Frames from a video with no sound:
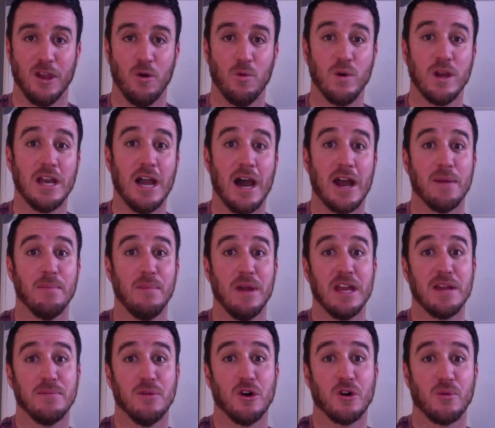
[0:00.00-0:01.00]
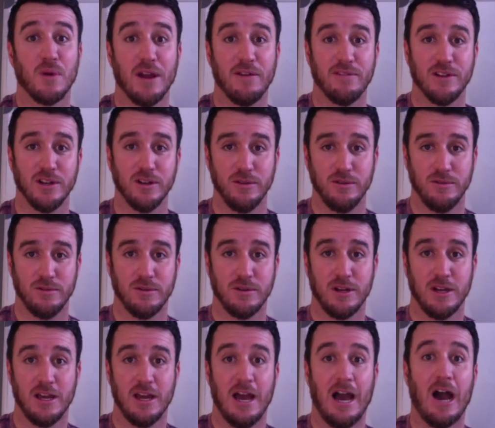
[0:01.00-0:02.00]
We got to make more revenue.
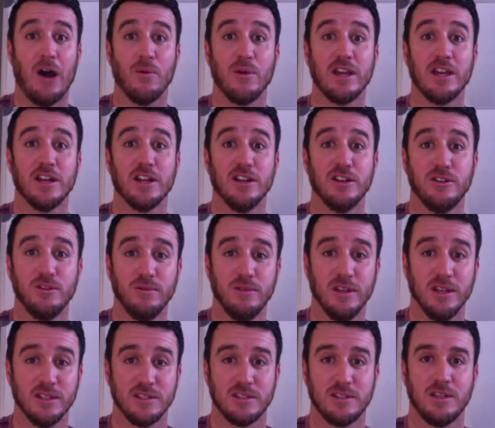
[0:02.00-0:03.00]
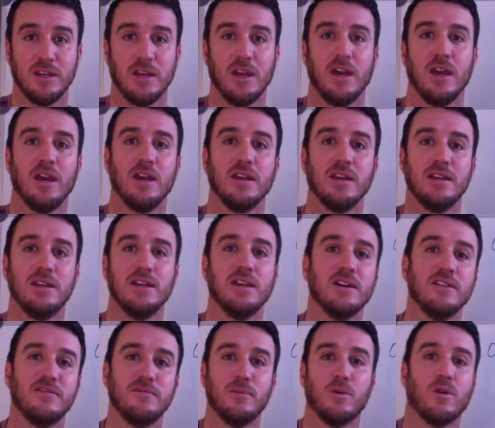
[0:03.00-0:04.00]
How are we going to do this?
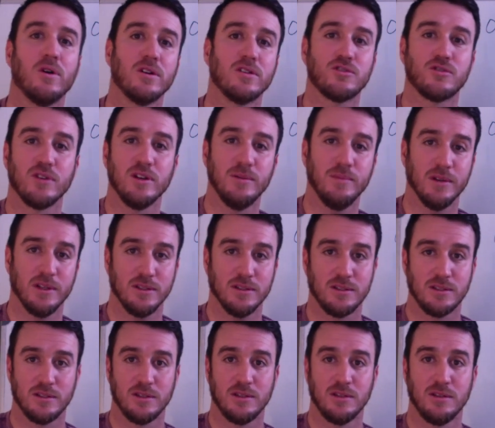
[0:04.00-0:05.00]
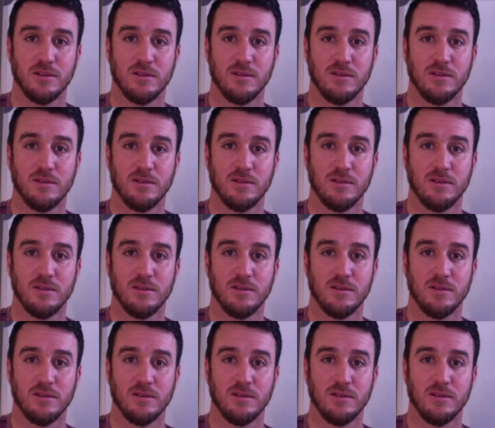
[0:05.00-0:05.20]
Give more treatments.